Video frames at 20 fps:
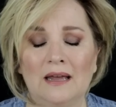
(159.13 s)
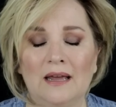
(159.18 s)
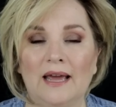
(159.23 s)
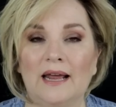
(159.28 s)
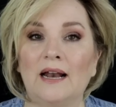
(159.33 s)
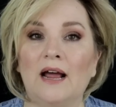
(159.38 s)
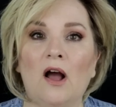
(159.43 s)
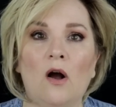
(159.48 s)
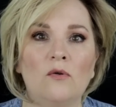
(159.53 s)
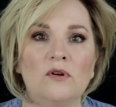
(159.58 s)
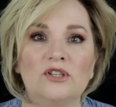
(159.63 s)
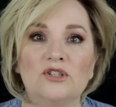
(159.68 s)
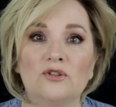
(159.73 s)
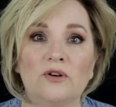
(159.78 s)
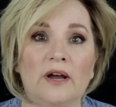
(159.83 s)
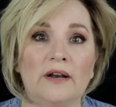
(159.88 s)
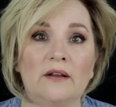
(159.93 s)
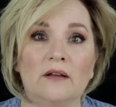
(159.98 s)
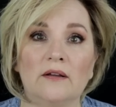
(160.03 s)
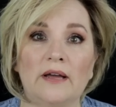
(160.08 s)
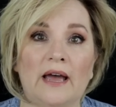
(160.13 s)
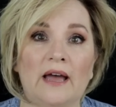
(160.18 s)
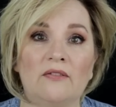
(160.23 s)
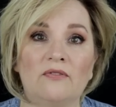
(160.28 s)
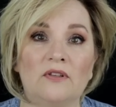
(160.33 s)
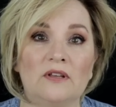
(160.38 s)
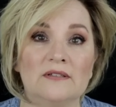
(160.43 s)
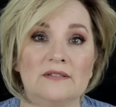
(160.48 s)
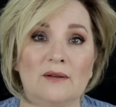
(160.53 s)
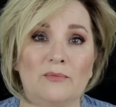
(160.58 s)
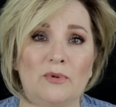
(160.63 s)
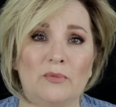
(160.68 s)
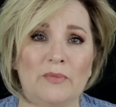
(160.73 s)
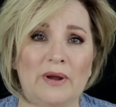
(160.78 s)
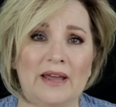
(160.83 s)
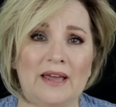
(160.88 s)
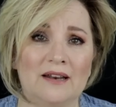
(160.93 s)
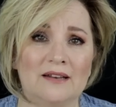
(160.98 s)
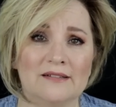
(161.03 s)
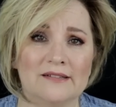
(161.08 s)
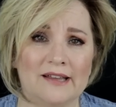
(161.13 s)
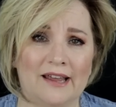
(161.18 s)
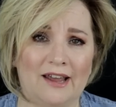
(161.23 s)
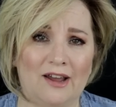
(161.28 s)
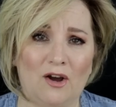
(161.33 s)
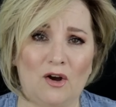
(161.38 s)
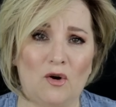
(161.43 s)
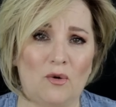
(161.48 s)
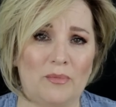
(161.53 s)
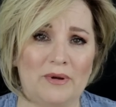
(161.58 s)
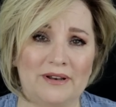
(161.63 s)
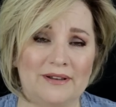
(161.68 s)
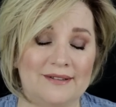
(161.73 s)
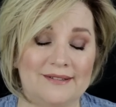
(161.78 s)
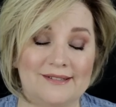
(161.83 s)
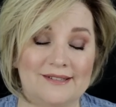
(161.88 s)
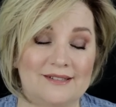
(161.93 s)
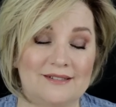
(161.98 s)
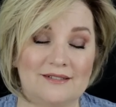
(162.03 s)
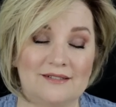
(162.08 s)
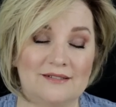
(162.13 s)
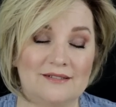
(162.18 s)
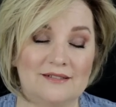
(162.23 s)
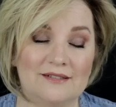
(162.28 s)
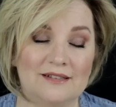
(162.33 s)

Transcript: And I always try to add things up in my head as I go, but it's